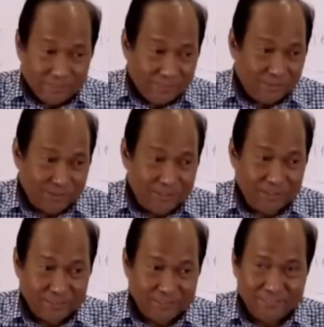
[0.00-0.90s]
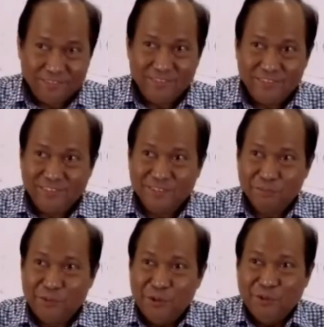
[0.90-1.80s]
Okay, that's a
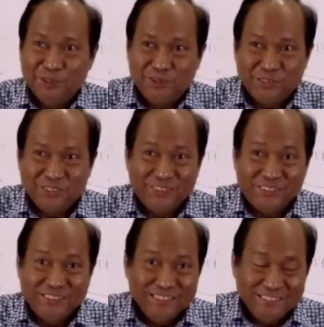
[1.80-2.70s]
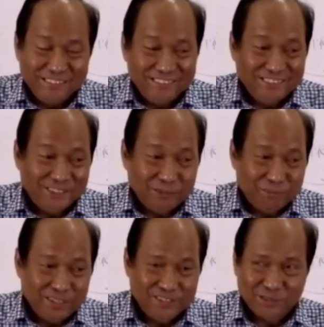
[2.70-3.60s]
bonus for you. This is a
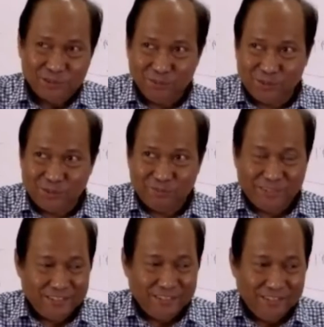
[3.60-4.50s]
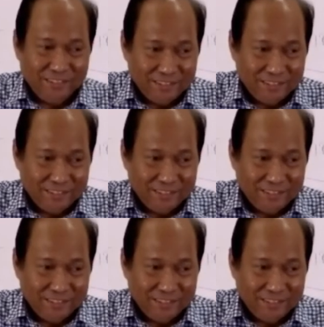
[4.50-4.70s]
major book by